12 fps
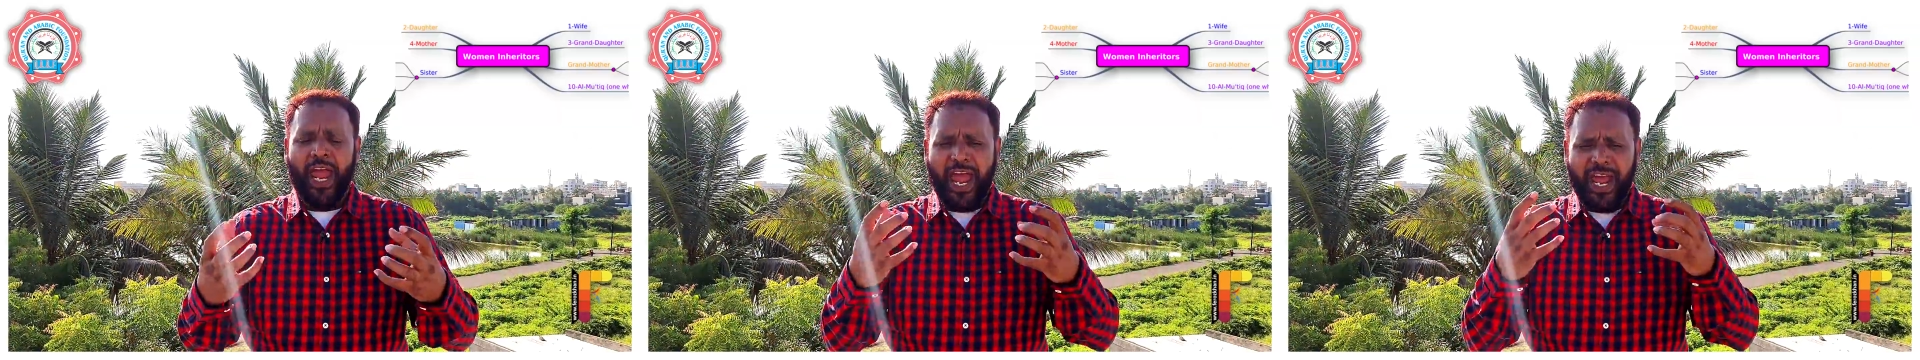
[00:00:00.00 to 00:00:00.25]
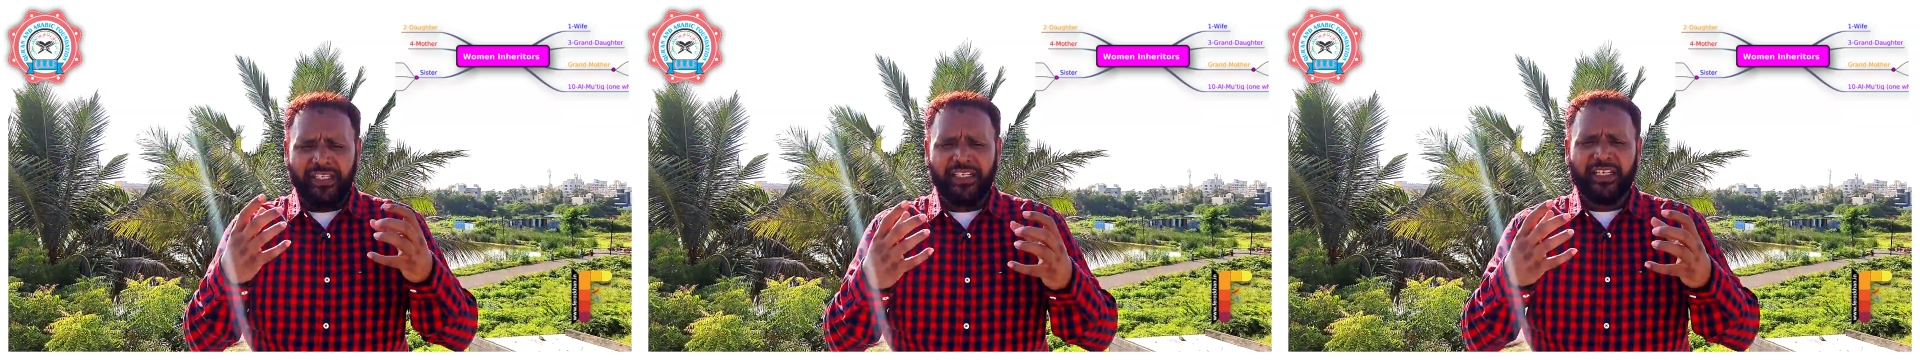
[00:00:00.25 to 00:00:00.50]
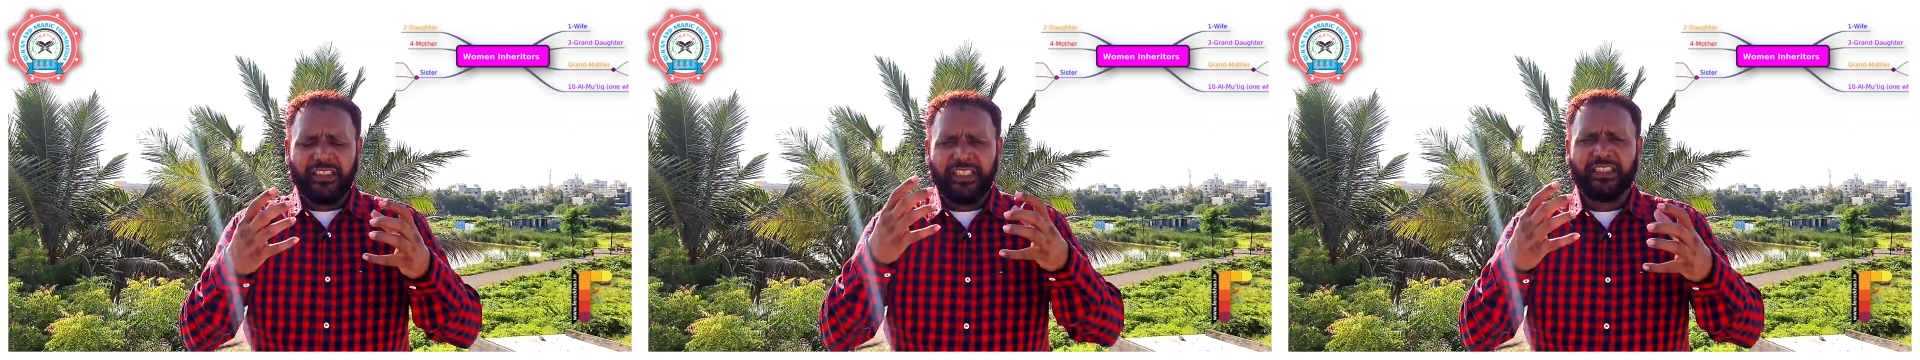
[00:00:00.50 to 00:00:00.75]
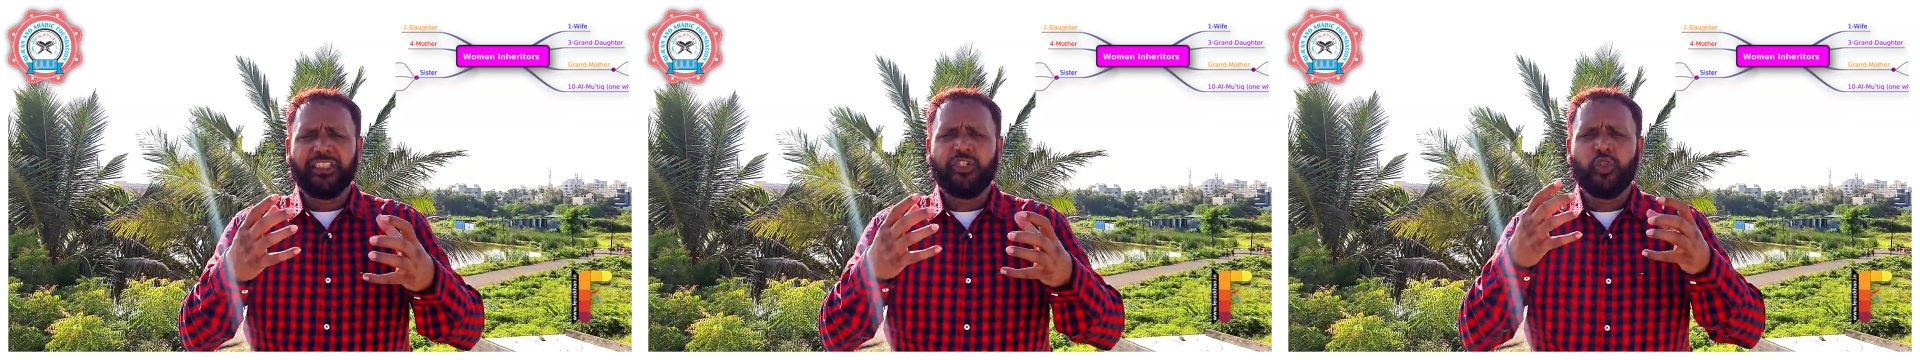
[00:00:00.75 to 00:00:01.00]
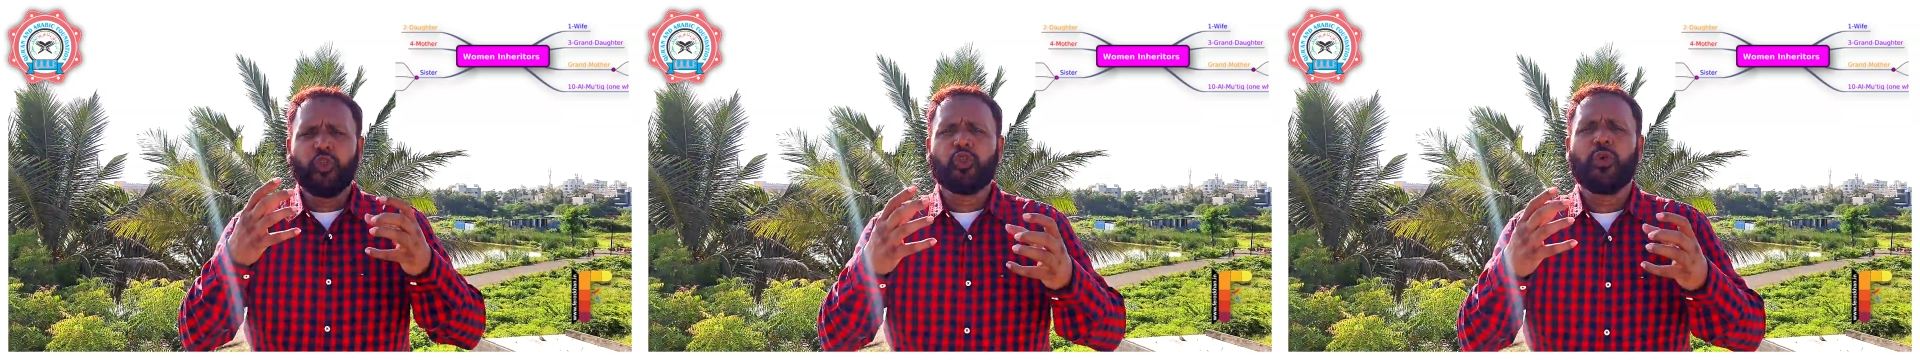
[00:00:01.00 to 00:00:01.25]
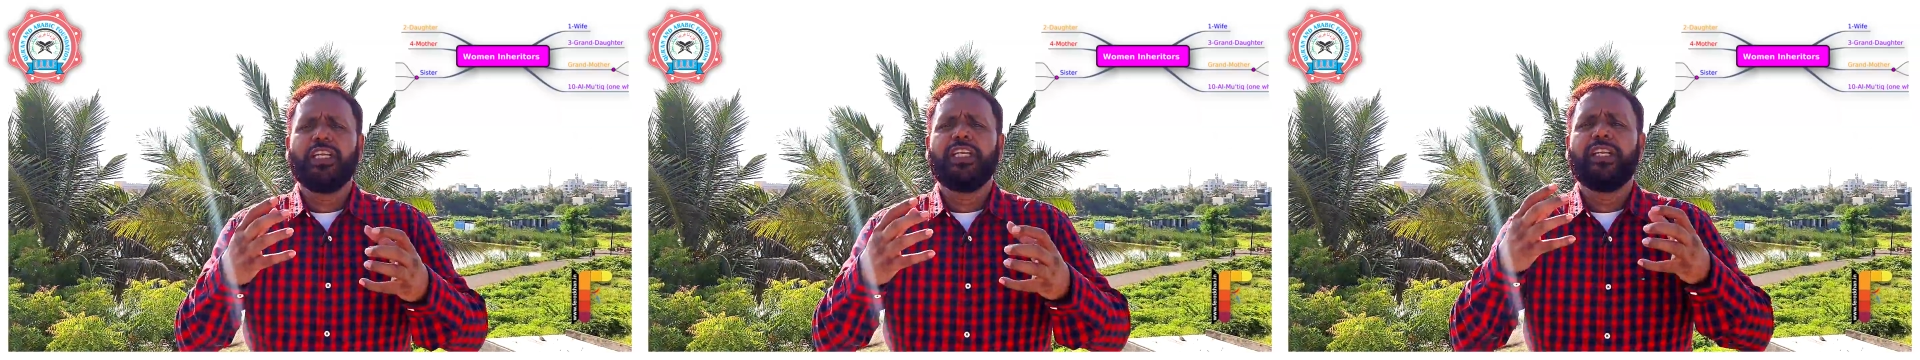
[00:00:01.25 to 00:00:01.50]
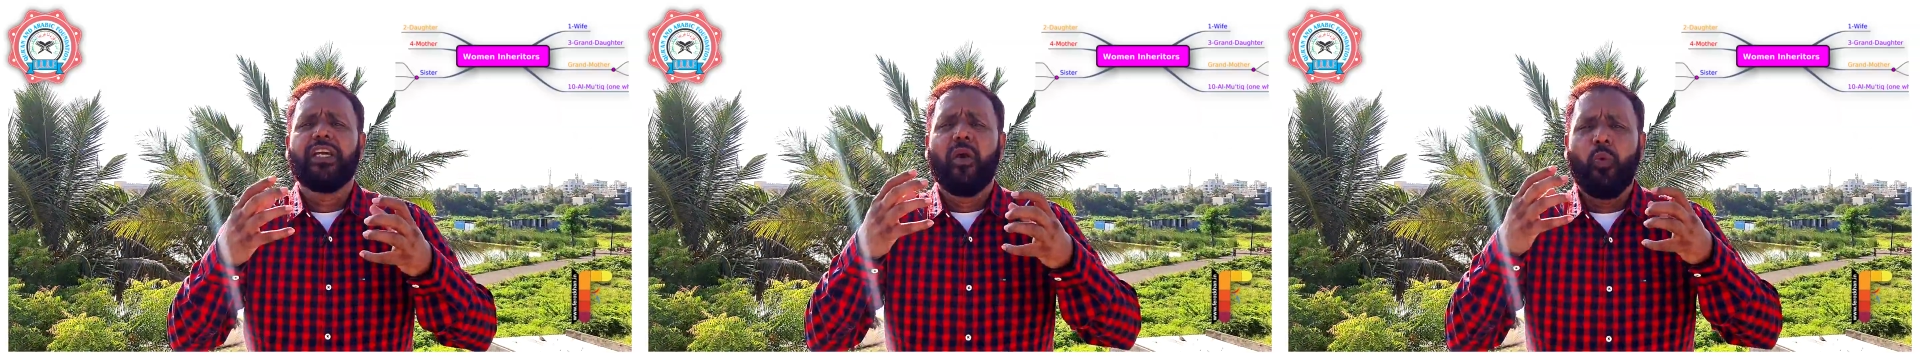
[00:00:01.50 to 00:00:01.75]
and this is usually